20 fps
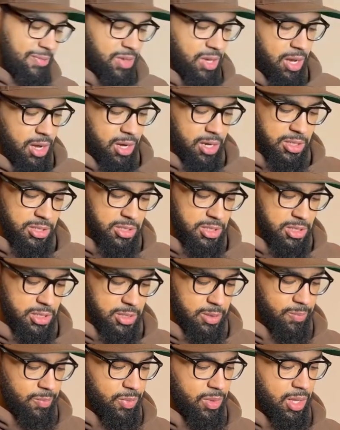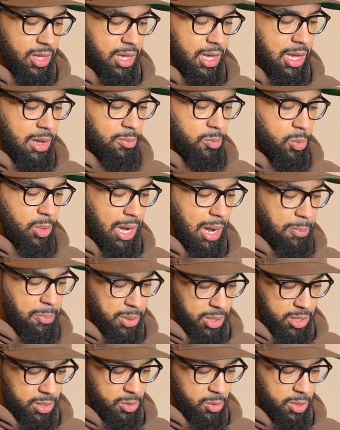yards. When I
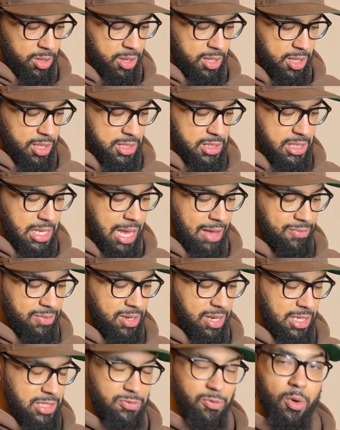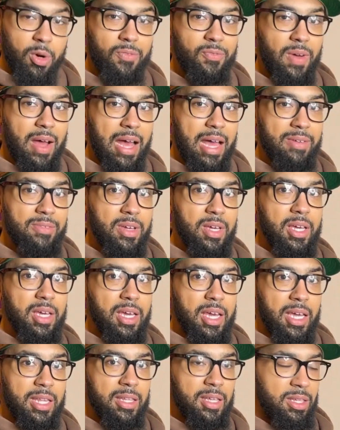put it on this FNX45,
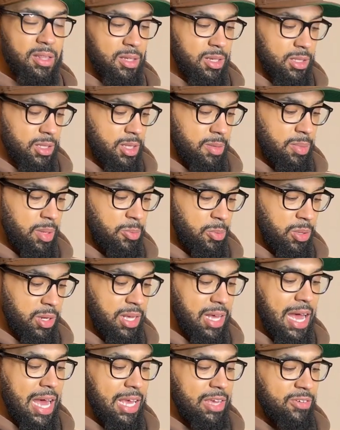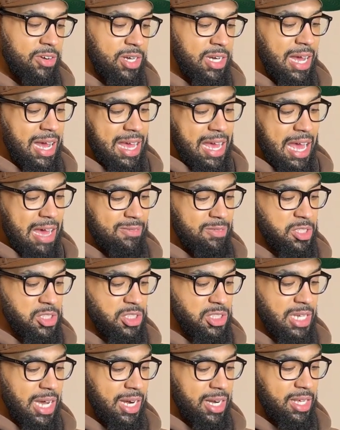it did look to be pretty accurate. I haven't
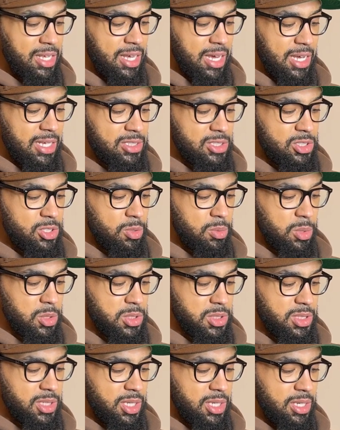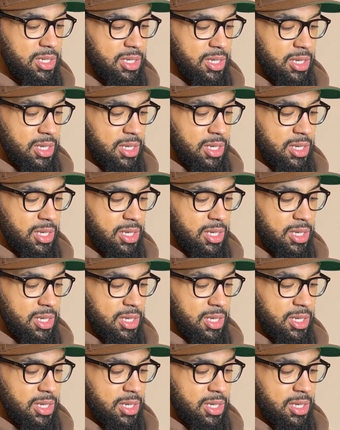shot it yet, so we'll see,